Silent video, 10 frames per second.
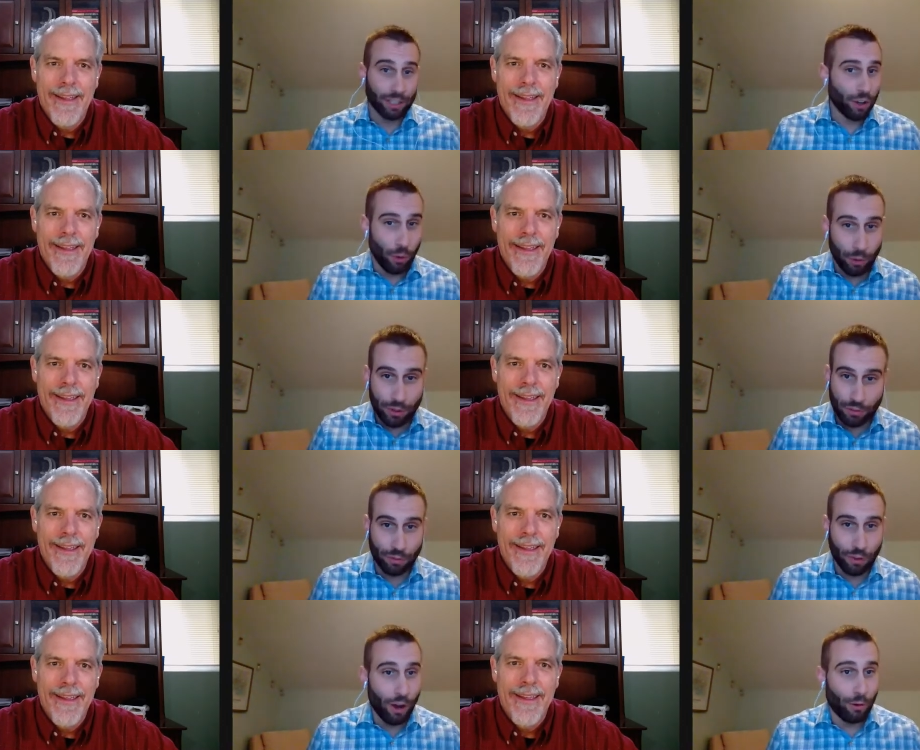Speaker 1: Go with the
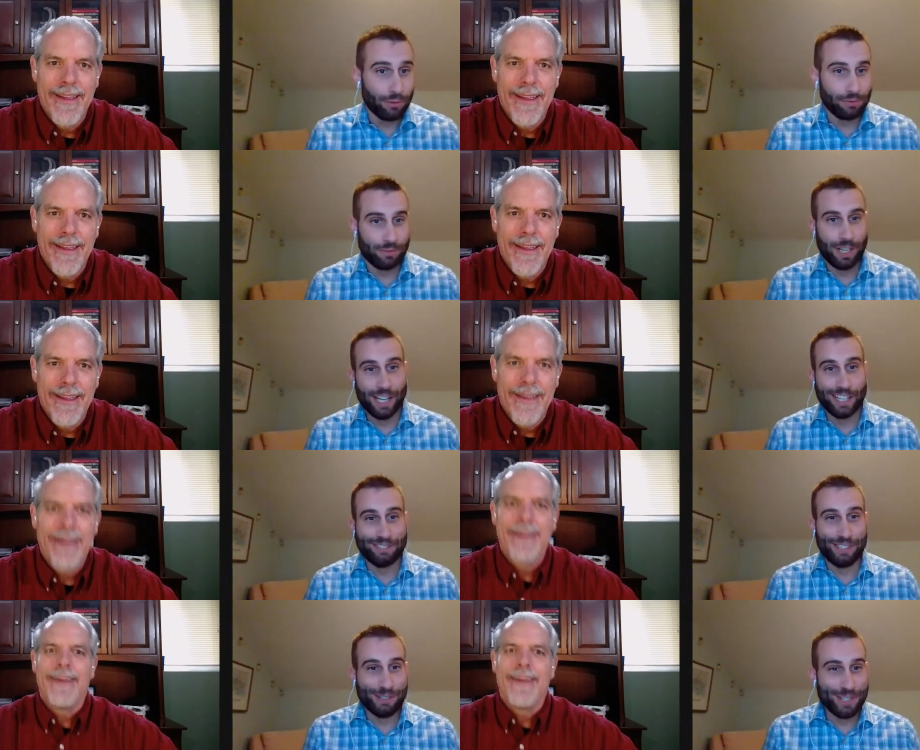flow. You
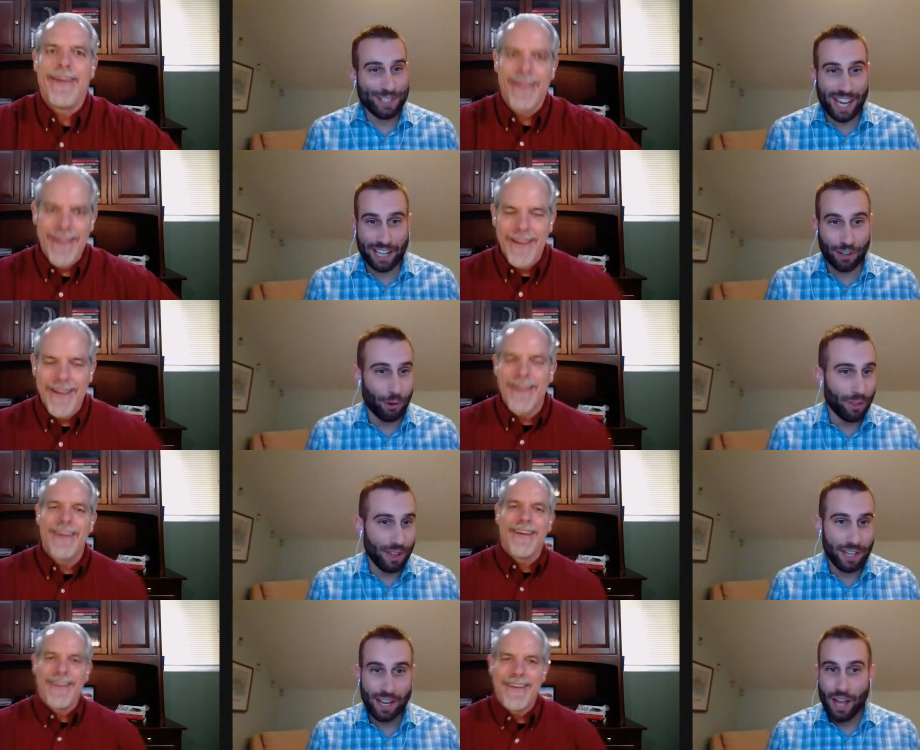know, just kind of go with it.